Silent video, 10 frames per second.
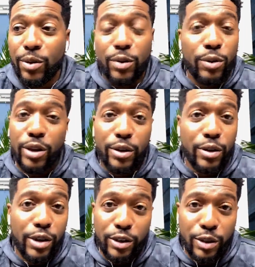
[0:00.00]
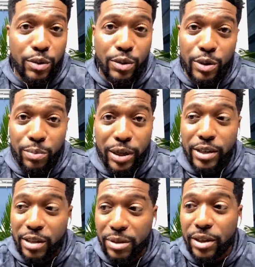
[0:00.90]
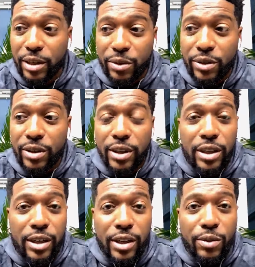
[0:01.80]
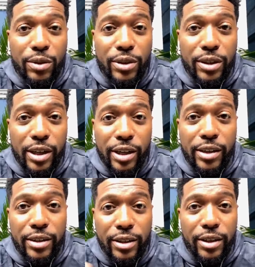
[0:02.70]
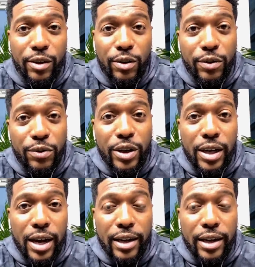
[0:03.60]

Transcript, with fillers: they weren't working on our show during the pandemic. They were they were there, you know, on the front mm-hmm.